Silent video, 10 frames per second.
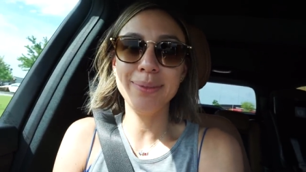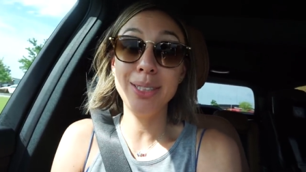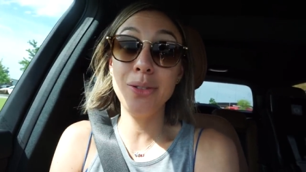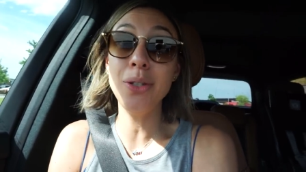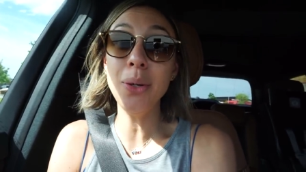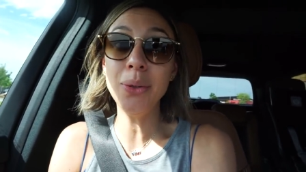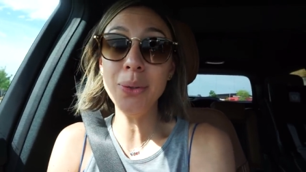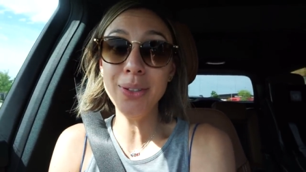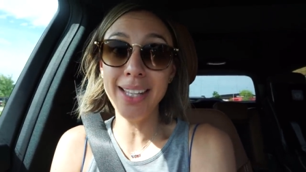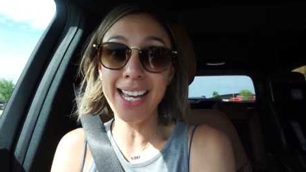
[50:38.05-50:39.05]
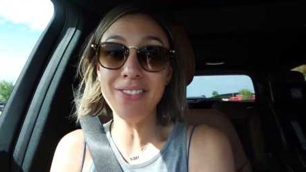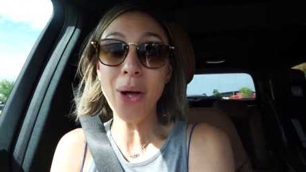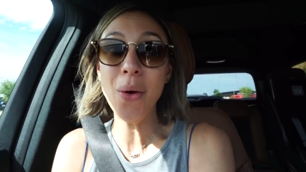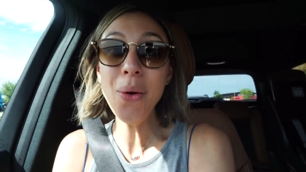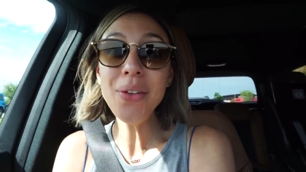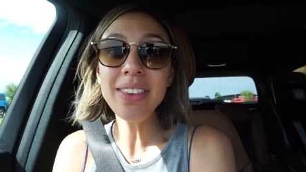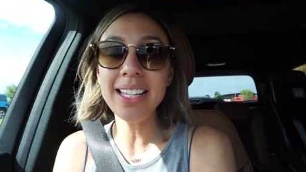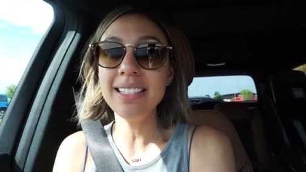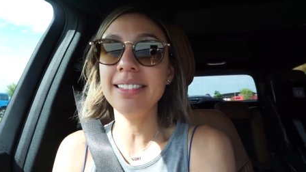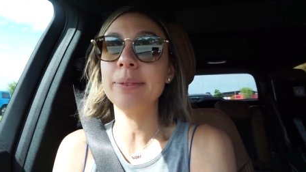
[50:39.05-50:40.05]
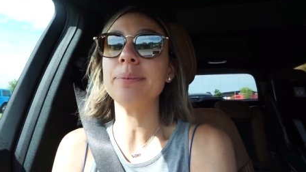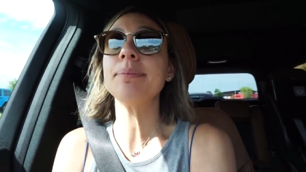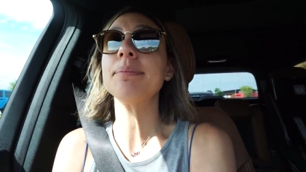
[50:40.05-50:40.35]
So cool. They have all these